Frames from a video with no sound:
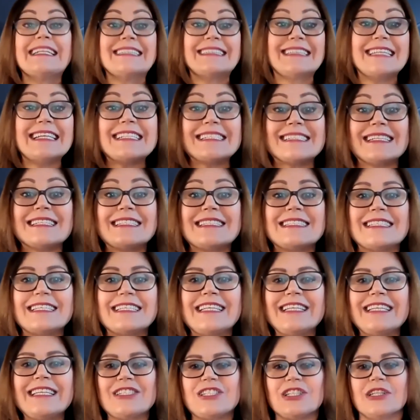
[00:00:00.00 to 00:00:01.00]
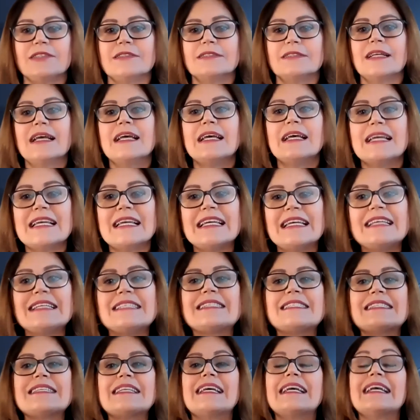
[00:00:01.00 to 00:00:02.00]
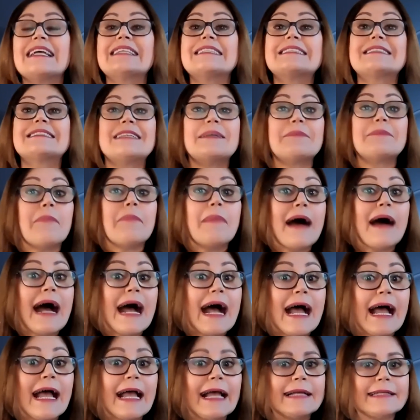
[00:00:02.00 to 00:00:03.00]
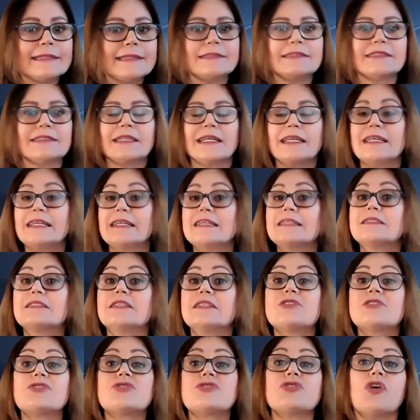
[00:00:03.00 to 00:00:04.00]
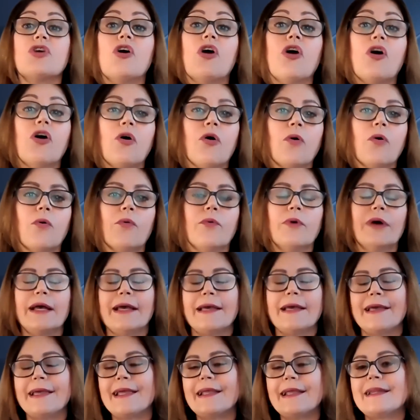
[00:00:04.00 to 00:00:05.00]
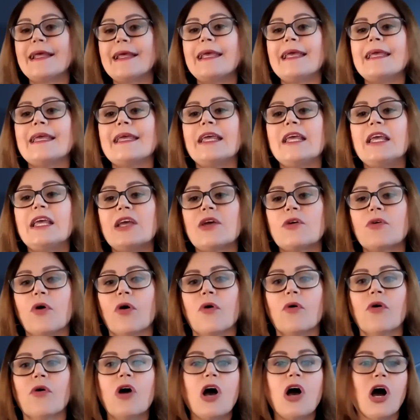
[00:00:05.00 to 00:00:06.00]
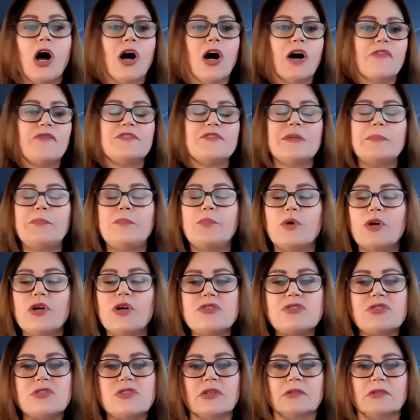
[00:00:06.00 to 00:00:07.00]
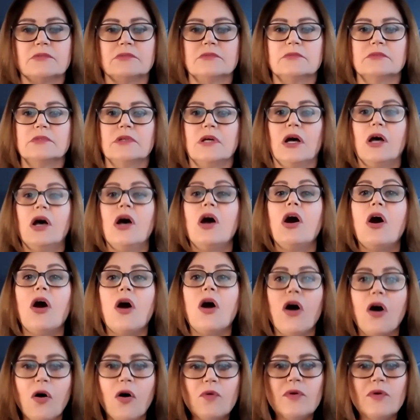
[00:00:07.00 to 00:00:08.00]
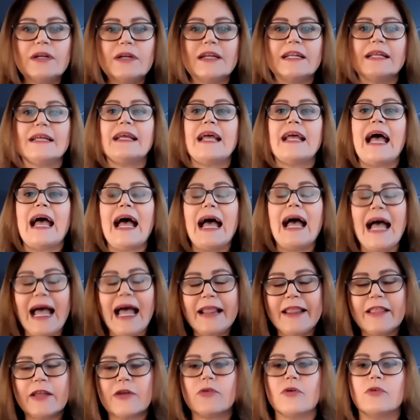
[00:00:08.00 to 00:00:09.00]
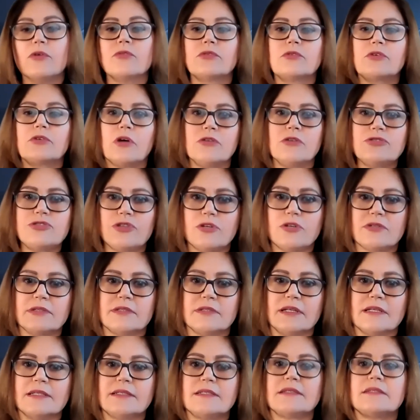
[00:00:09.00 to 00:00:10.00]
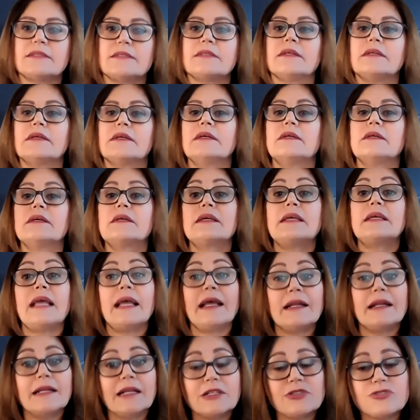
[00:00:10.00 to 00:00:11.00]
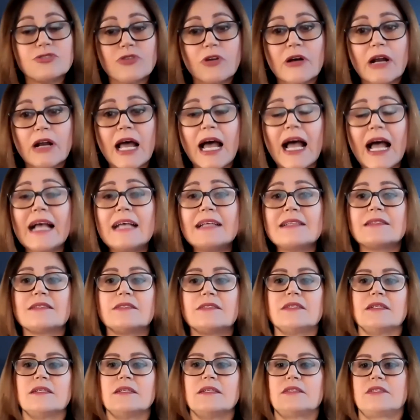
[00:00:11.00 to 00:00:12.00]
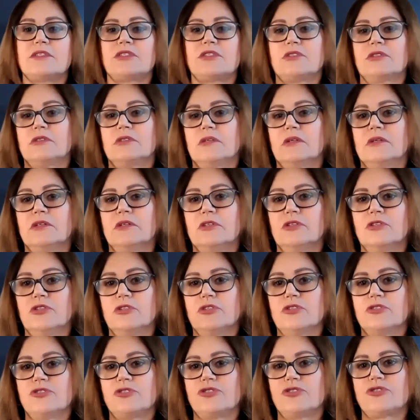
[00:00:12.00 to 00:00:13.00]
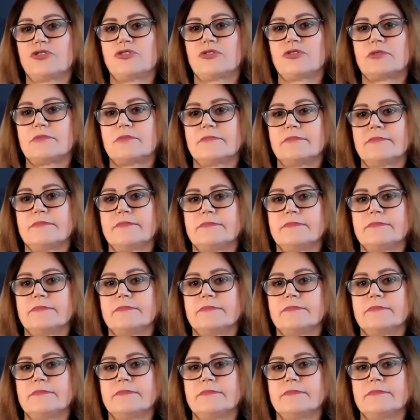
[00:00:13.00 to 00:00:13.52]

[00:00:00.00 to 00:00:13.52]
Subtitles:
This decision is in the mind, in the soul, in the ego of the person. Only ethical consciousness can neutralize this urge.